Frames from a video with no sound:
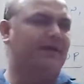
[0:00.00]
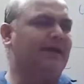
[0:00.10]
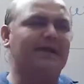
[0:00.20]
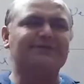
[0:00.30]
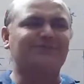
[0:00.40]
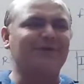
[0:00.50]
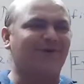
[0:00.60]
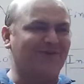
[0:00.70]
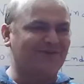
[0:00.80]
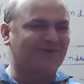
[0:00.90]
As we
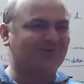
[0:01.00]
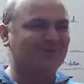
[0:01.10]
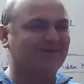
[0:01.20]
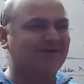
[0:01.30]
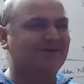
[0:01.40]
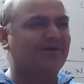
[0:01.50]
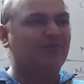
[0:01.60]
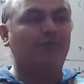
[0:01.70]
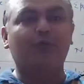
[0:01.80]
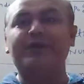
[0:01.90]
all know,
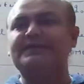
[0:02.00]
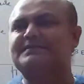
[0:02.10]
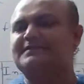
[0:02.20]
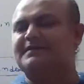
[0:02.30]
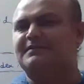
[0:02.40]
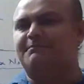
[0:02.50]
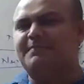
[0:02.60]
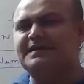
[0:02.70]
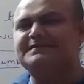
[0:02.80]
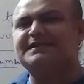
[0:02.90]
food is the
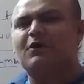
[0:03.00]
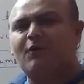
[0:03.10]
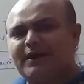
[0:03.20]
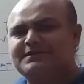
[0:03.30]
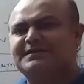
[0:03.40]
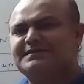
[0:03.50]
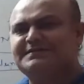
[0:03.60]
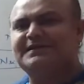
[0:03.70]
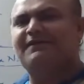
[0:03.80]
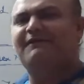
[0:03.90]
basic or
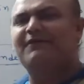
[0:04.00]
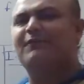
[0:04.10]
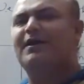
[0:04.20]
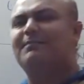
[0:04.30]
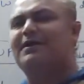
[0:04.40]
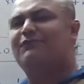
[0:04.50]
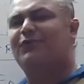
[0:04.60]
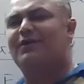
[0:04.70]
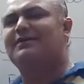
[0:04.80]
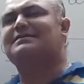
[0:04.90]
essential requirement
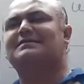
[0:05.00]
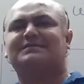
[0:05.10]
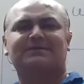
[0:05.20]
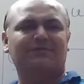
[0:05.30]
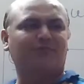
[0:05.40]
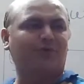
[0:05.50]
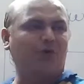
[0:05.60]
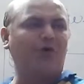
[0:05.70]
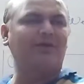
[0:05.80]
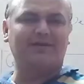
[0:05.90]
for us, for
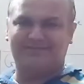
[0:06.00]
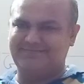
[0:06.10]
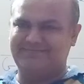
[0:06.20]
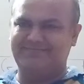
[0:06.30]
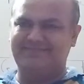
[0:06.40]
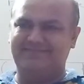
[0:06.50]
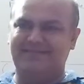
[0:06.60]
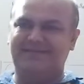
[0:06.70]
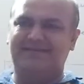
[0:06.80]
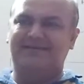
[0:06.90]
all.
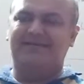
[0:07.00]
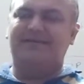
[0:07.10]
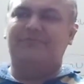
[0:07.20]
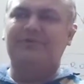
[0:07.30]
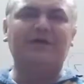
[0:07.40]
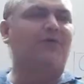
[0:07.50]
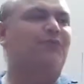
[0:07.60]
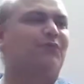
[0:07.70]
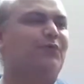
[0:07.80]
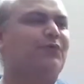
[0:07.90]

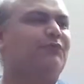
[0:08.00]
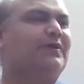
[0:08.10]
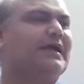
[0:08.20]
Without food, we